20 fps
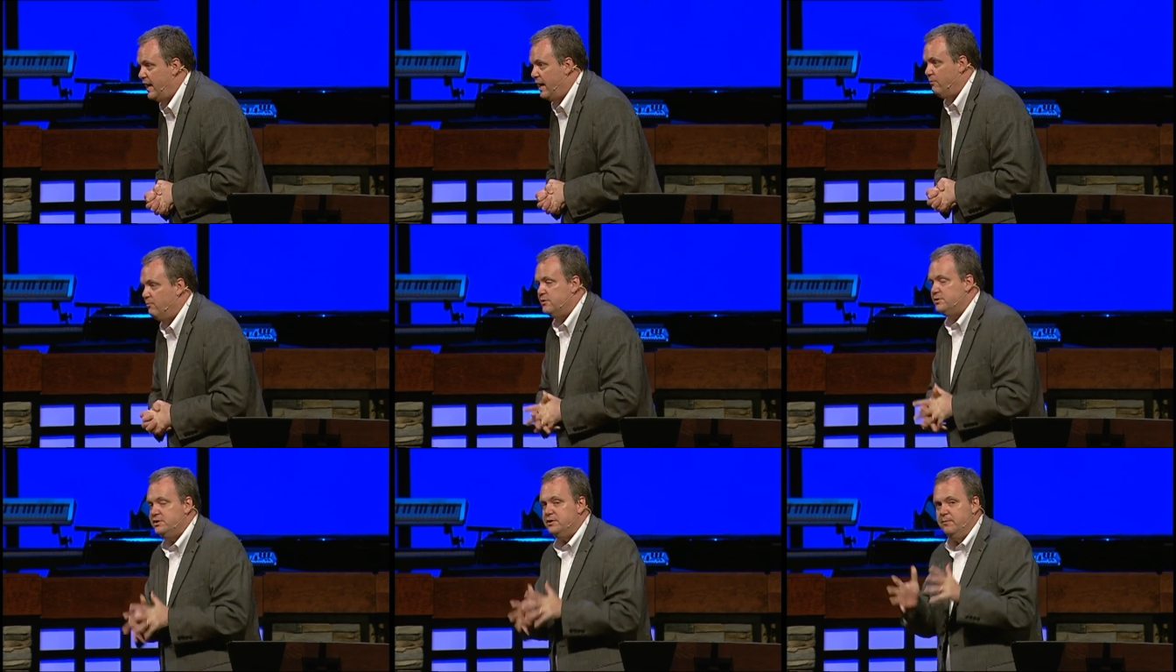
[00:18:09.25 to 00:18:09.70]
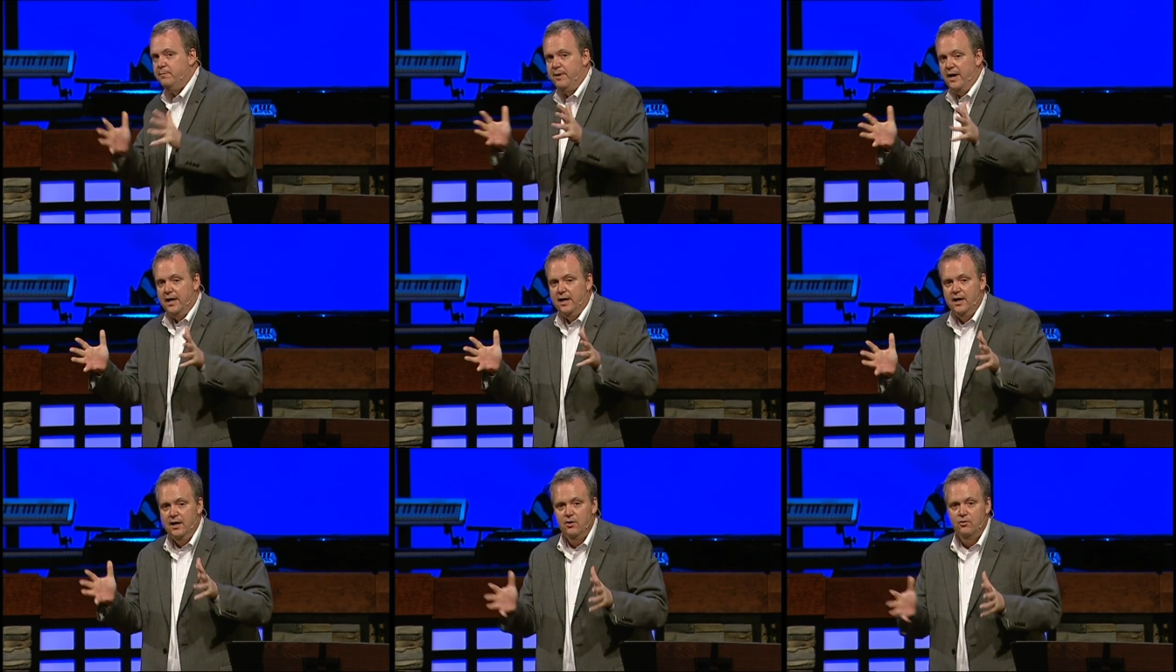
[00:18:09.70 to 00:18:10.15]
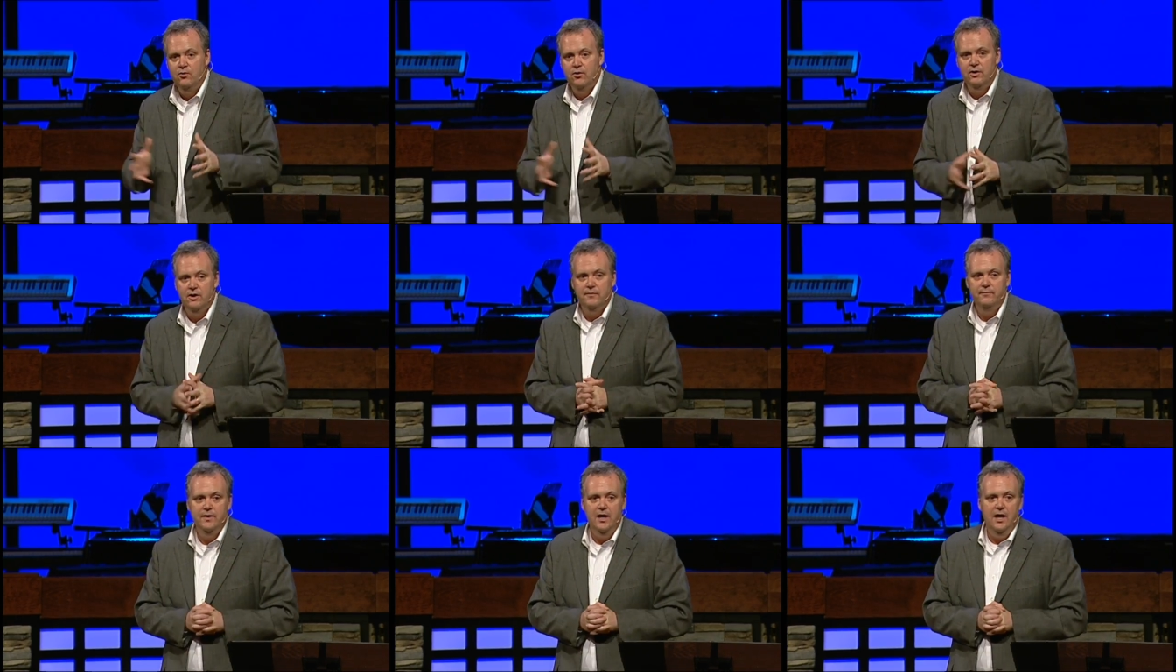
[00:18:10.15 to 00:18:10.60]
That was the pecking
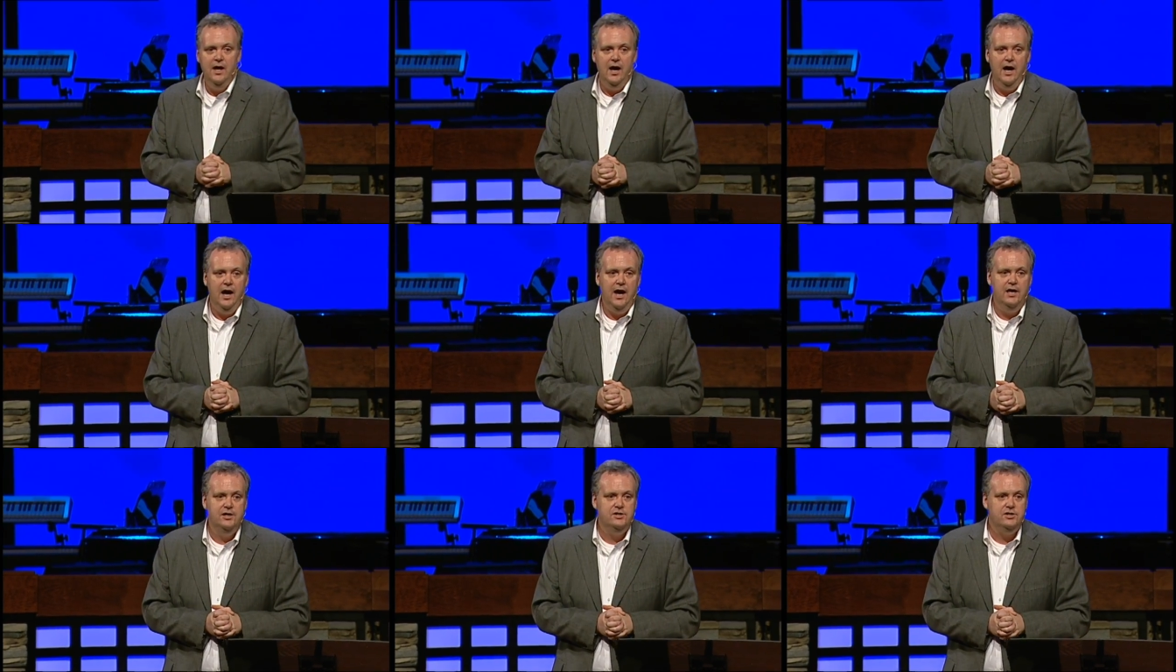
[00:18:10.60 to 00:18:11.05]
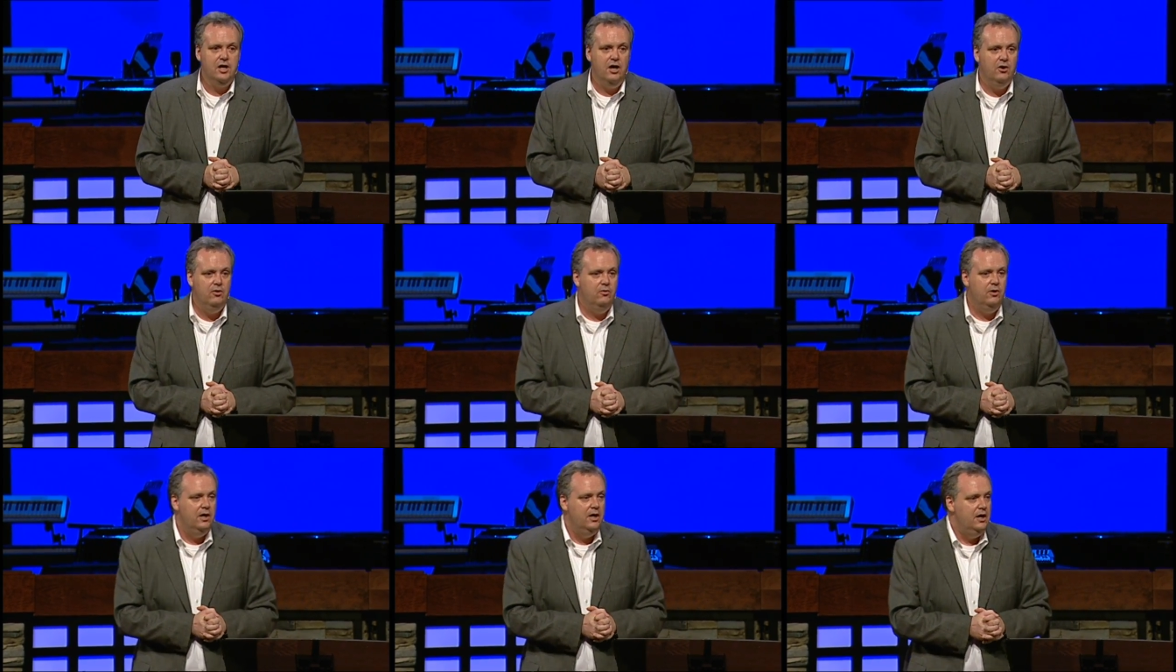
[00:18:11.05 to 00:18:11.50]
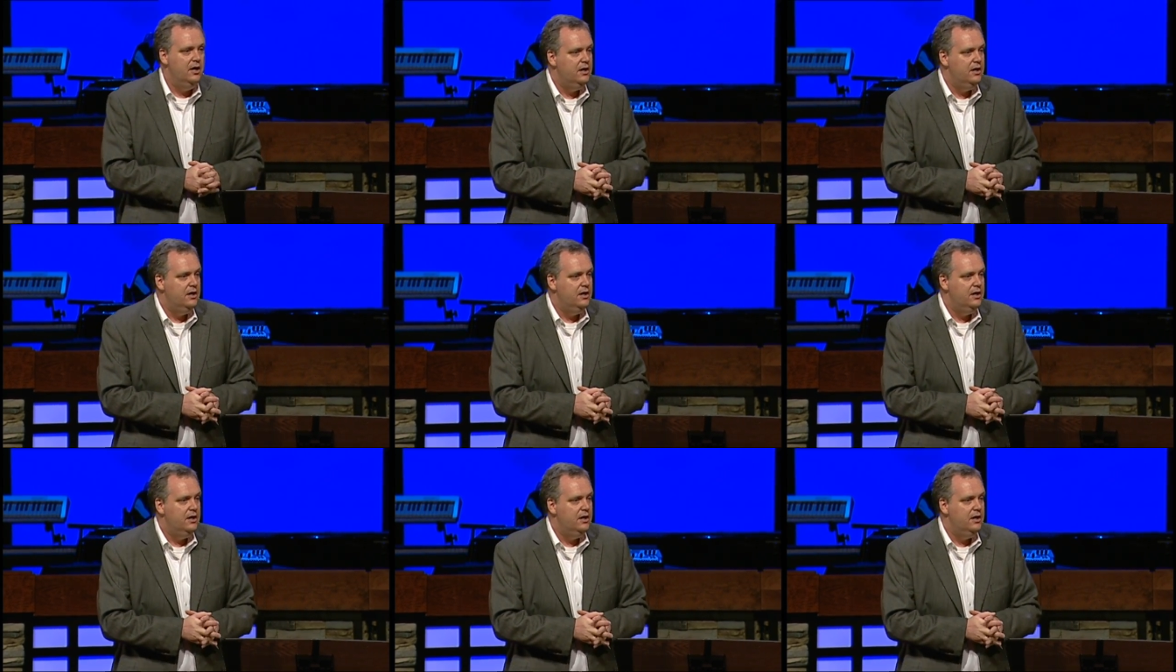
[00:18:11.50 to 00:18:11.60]
order. And so